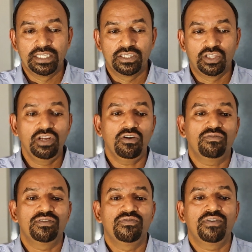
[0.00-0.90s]
3 of
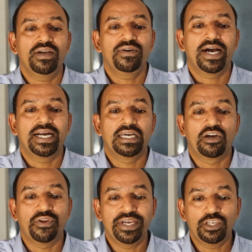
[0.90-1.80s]
the 5 had
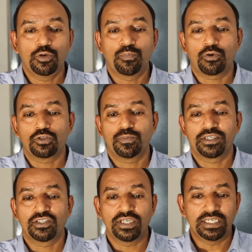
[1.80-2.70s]
creative
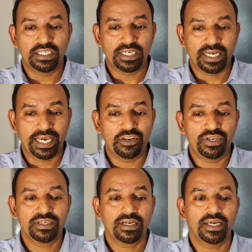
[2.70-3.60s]
prospects in their
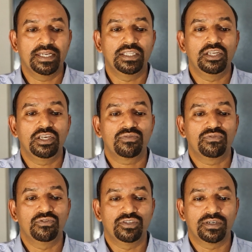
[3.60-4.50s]
career in the near
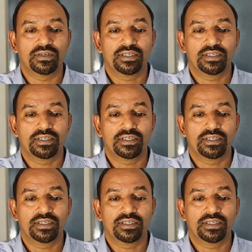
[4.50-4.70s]
future.